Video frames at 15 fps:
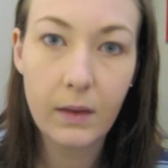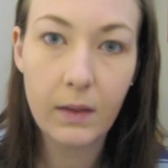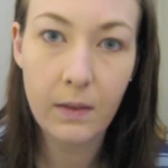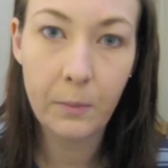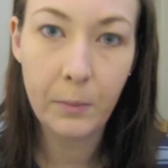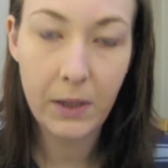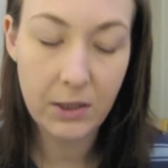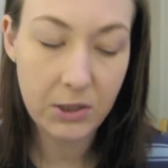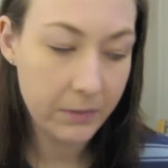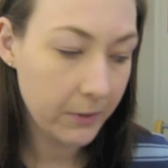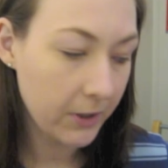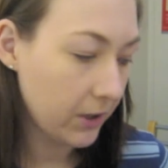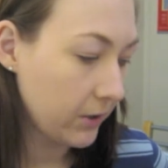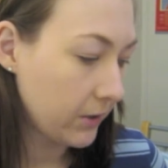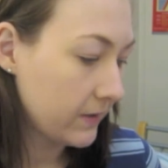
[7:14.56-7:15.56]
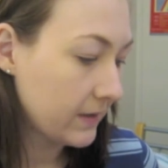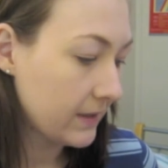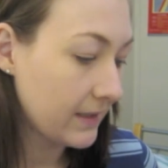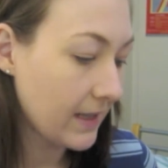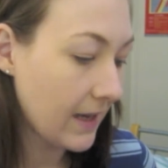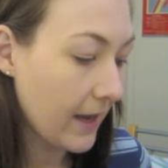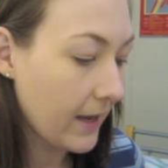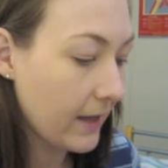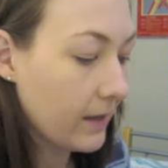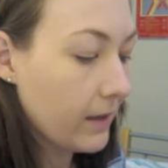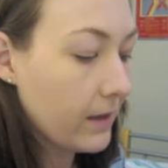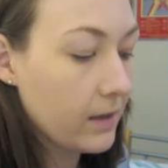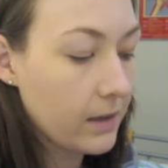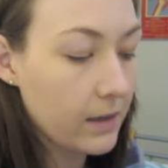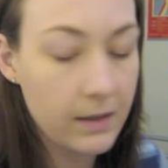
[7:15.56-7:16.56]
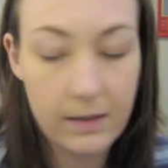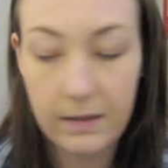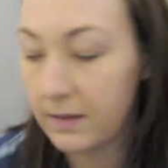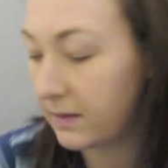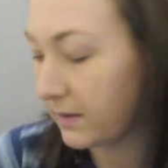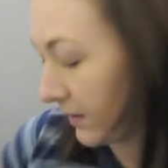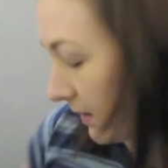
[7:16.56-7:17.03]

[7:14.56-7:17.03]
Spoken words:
the blush I'm going to use today is